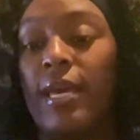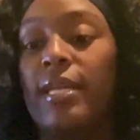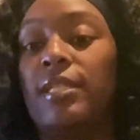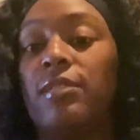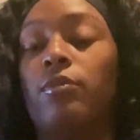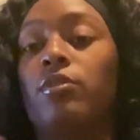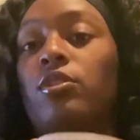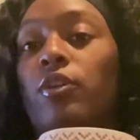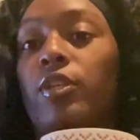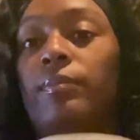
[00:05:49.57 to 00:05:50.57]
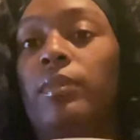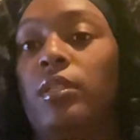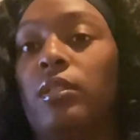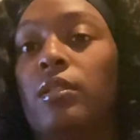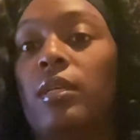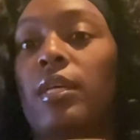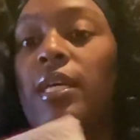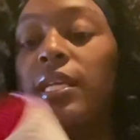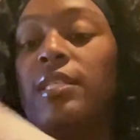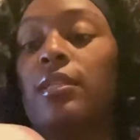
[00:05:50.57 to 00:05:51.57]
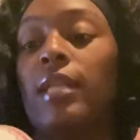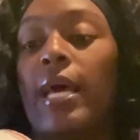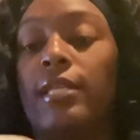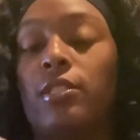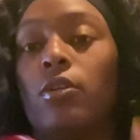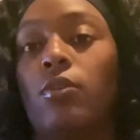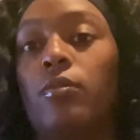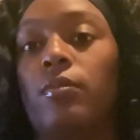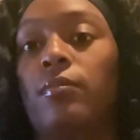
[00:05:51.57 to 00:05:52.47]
and it's a real sturdy mug it is glass though